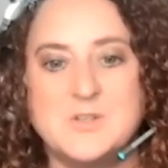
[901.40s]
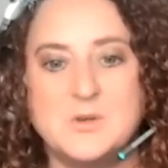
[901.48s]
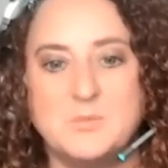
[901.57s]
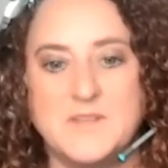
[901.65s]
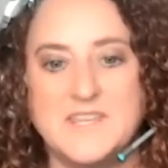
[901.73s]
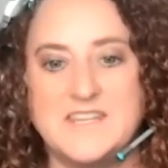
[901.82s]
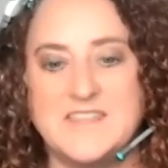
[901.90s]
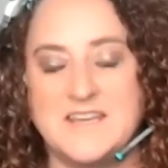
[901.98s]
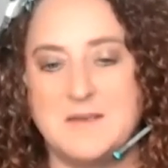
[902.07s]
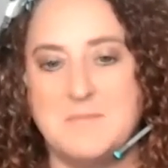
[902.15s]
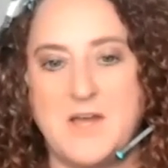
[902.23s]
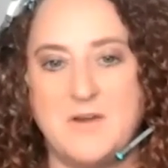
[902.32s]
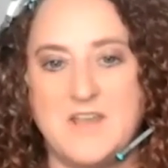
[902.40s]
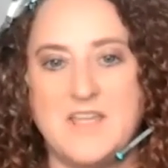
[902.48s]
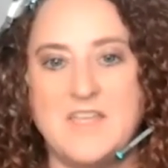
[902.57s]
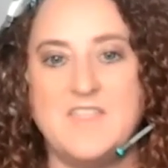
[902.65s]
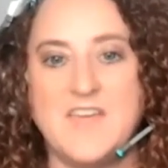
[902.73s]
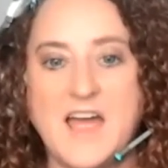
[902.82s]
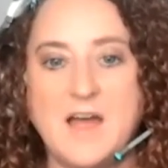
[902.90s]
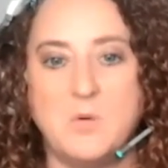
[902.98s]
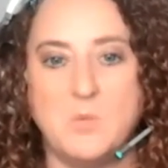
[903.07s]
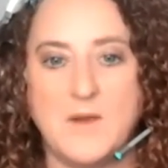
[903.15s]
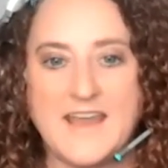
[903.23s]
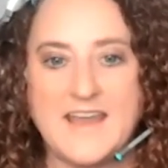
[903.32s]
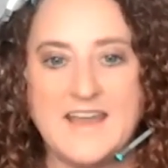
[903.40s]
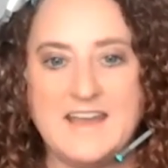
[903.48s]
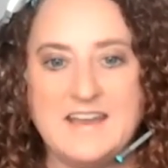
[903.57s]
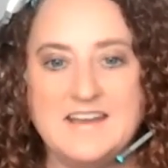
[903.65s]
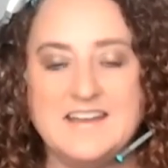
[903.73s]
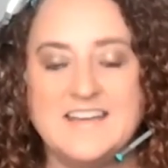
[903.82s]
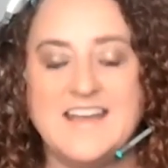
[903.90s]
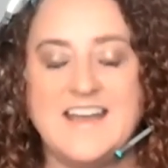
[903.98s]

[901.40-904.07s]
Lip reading: So really think about it that way.